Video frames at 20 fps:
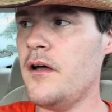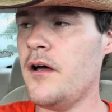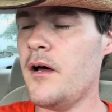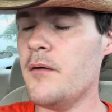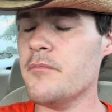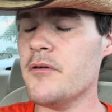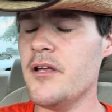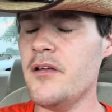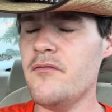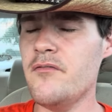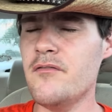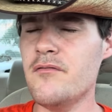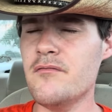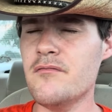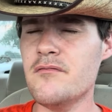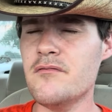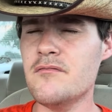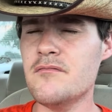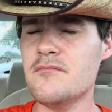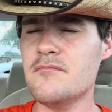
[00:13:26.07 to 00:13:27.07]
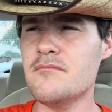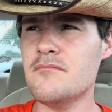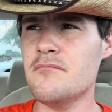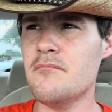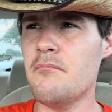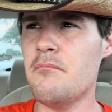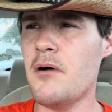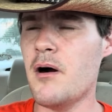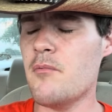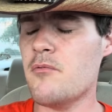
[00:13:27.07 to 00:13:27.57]
I'm
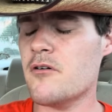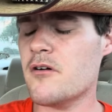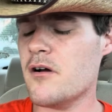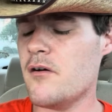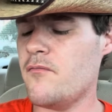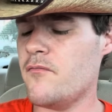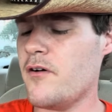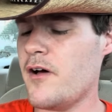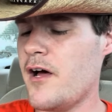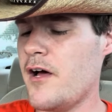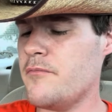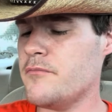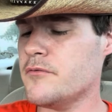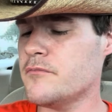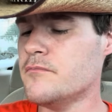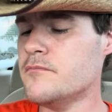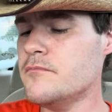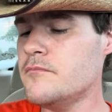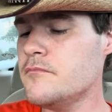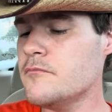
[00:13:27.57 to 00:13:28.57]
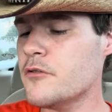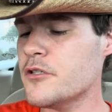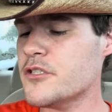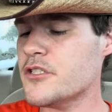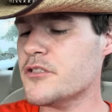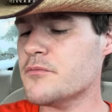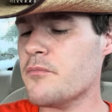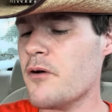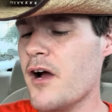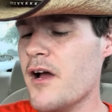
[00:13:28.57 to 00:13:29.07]
giving bubblegum vibes, which
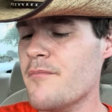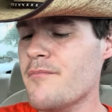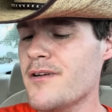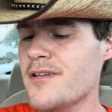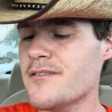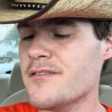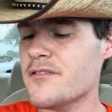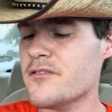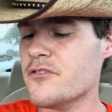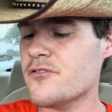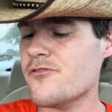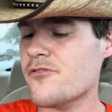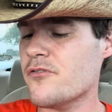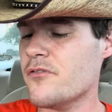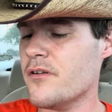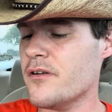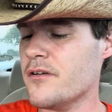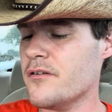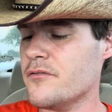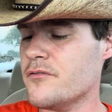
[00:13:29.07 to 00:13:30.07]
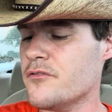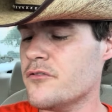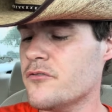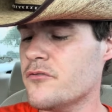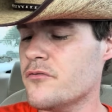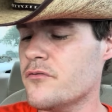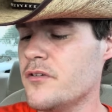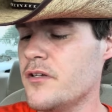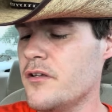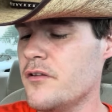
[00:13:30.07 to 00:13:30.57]
is probably means it's like
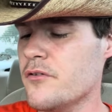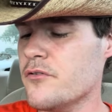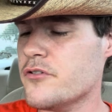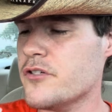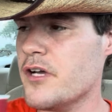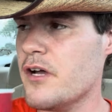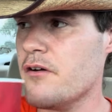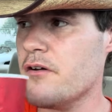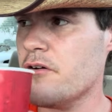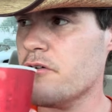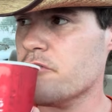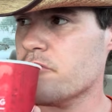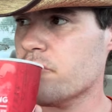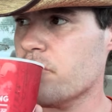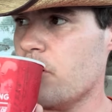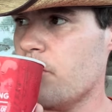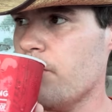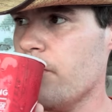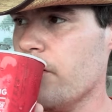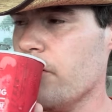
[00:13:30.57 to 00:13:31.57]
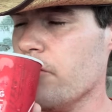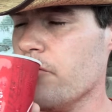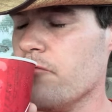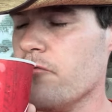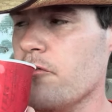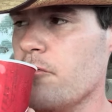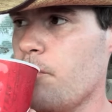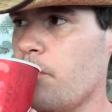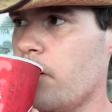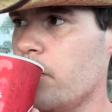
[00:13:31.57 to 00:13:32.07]
either cherry or strawberry or
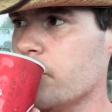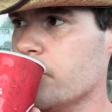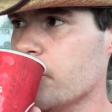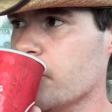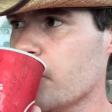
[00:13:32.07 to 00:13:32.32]
fruit punch.